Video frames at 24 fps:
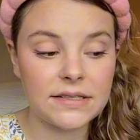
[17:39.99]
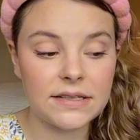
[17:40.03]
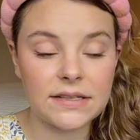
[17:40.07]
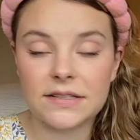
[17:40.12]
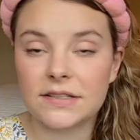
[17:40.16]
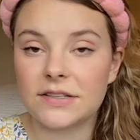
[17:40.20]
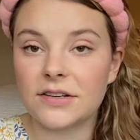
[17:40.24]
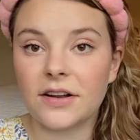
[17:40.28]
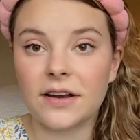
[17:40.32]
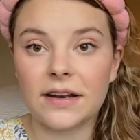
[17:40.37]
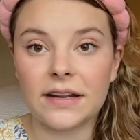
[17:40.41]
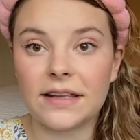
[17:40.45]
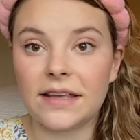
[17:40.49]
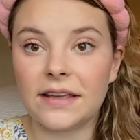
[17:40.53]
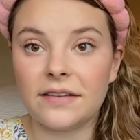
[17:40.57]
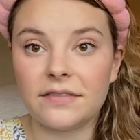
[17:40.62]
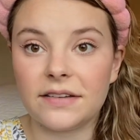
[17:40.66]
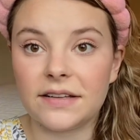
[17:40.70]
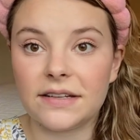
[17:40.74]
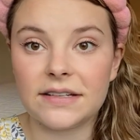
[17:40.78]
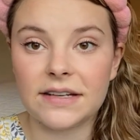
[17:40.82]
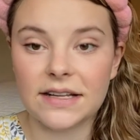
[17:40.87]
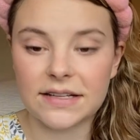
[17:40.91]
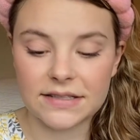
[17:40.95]
It's not a
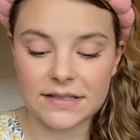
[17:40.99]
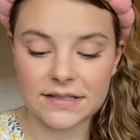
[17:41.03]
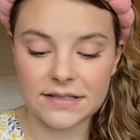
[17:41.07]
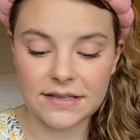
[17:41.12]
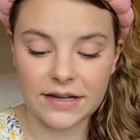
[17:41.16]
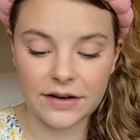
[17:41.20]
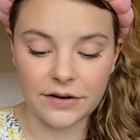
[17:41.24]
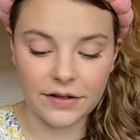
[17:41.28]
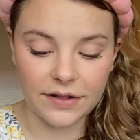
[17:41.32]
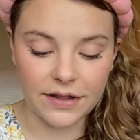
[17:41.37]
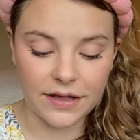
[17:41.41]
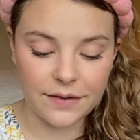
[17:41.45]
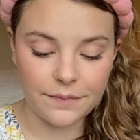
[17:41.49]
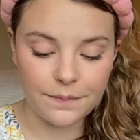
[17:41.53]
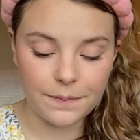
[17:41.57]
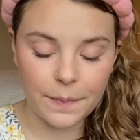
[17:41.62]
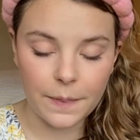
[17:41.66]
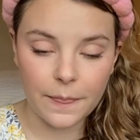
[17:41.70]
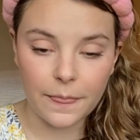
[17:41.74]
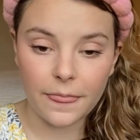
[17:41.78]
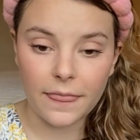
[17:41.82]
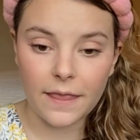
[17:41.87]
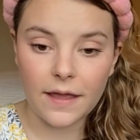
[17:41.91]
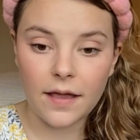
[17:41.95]
given necessarily.
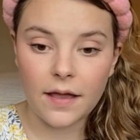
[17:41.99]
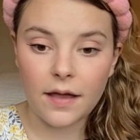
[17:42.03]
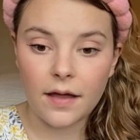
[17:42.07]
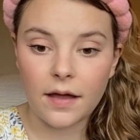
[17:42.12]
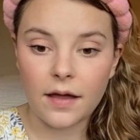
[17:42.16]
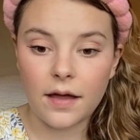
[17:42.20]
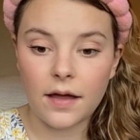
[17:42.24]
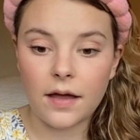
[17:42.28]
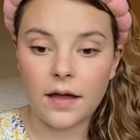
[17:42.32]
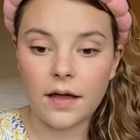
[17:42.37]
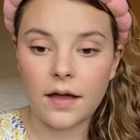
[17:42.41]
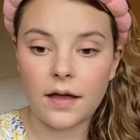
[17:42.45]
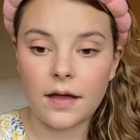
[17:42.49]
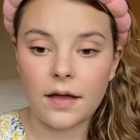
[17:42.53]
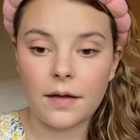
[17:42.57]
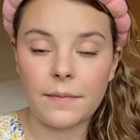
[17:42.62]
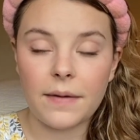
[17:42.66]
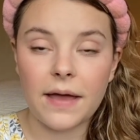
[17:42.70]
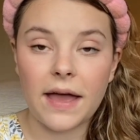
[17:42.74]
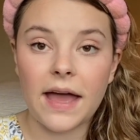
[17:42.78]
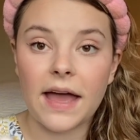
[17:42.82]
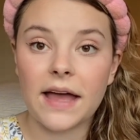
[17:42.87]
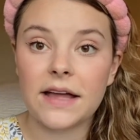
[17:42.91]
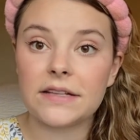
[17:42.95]

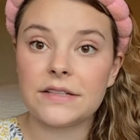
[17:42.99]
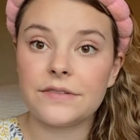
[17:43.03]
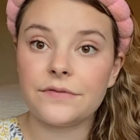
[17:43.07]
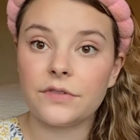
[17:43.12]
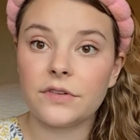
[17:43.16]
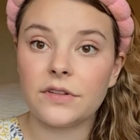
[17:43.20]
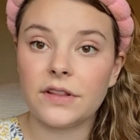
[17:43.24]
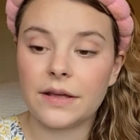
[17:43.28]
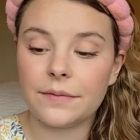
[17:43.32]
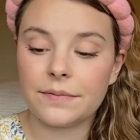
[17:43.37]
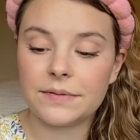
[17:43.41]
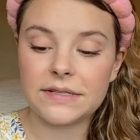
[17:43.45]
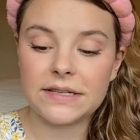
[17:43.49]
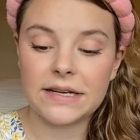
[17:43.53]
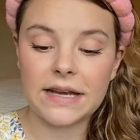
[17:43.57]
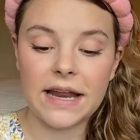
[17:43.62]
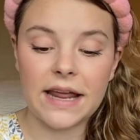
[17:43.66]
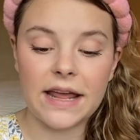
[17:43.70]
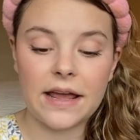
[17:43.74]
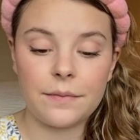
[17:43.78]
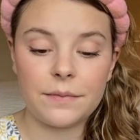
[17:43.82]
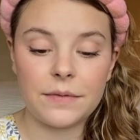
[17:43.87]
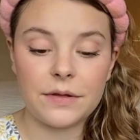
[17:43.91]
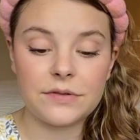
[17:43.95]
As for lips
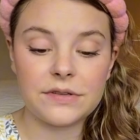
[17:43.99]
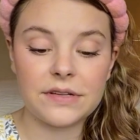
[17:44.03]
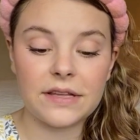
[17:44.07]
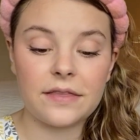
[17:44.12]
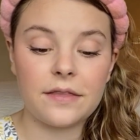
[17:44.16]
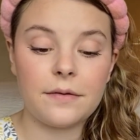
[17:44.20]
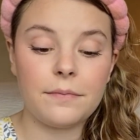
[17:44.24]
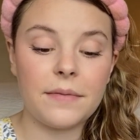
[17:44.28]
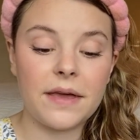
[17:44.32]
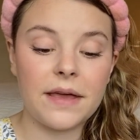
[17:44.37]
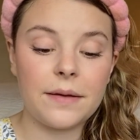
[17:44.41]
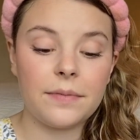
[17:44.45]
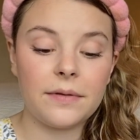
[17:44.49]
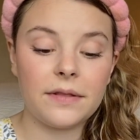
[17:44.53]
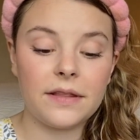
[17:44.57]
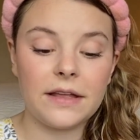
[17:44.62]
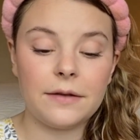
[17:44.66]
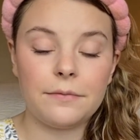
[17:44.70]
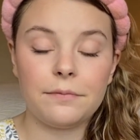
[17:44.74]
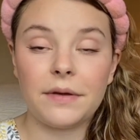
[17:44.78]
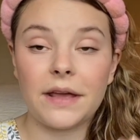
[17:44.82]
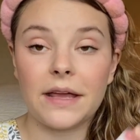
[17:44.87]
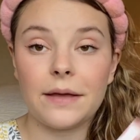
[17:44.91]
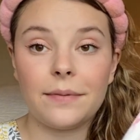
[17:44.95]
today, I'm using the
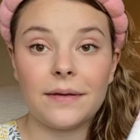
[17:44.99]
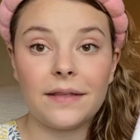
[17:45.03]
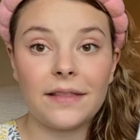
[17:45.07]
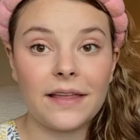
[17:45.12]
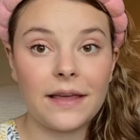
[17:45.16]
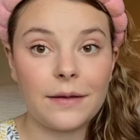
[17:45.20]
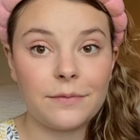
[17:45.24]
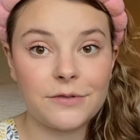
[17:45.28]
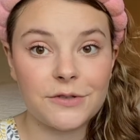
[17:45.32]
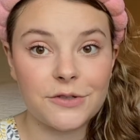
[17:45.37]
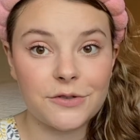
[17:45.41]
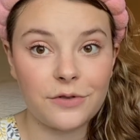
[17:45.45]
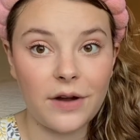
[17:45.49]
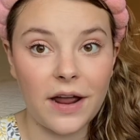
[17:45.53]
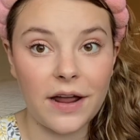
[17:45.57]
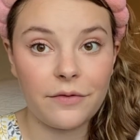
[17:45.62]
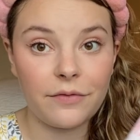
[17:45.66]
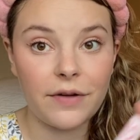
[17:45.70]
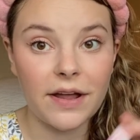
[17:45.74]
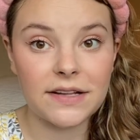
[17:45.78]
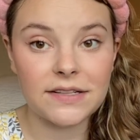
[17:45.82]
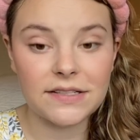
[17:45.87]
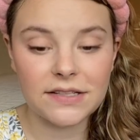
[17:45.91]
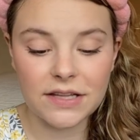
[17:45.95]
Maybelline Baby Lips Dry
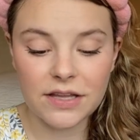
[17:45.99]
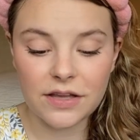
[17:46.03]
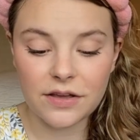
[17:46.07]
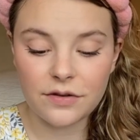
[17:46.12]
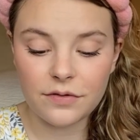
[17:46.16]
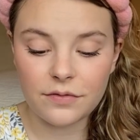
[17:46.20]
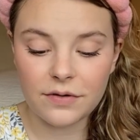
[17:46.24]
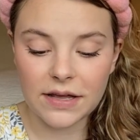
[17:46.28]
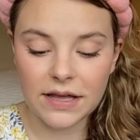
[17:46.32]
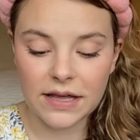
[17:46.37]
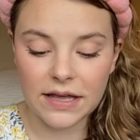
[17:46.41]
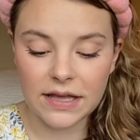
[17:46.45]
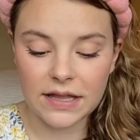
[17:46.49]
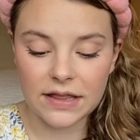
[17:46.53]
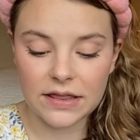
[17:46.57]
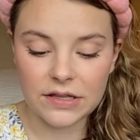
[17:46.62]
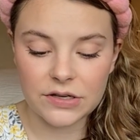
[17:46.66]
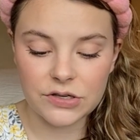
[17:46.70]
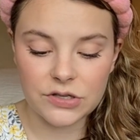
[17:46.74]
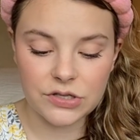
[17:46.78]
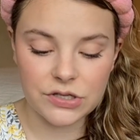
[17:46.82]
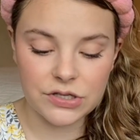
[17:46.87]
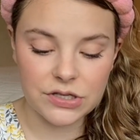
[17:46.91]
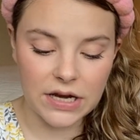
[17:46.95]
Rescue in the
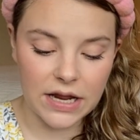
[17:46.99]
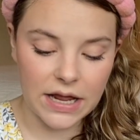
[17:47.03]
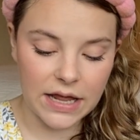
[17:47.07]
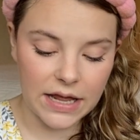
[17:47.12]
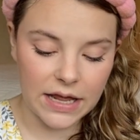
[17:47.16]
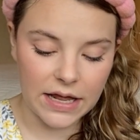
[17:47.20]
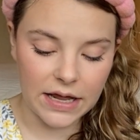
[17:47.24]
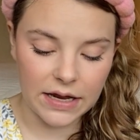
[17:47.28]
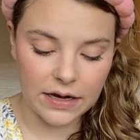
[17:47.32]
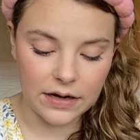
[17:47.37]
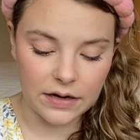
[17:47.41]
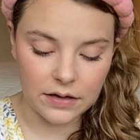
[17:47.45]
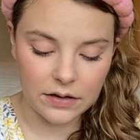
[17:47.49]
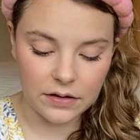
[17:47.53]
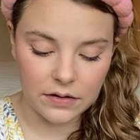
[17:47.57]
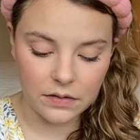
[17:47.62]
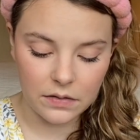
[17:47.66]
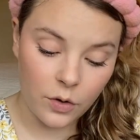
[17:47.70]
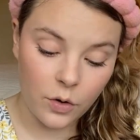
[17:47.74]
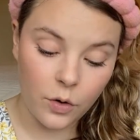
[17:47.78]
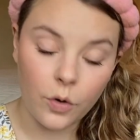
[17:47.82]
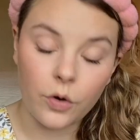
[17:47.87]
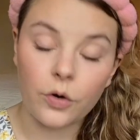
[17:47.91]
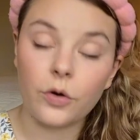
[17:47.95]
shade
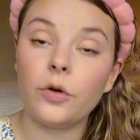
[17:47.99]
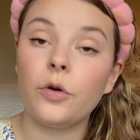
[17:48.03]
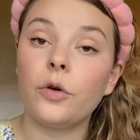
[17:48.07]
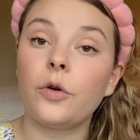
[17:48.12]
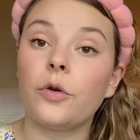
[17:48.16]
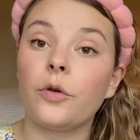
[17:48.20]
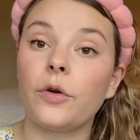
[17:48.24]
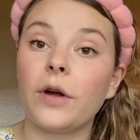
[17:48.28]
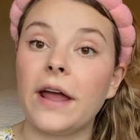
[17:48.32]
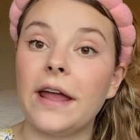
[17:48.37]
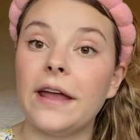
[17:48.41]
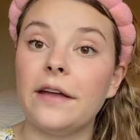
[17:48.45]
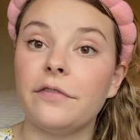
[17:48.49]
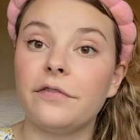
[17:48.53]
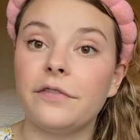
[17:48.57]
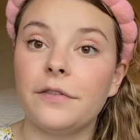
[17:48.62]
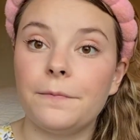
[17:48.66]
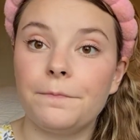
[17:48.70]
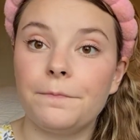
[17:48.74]
Coral Crave.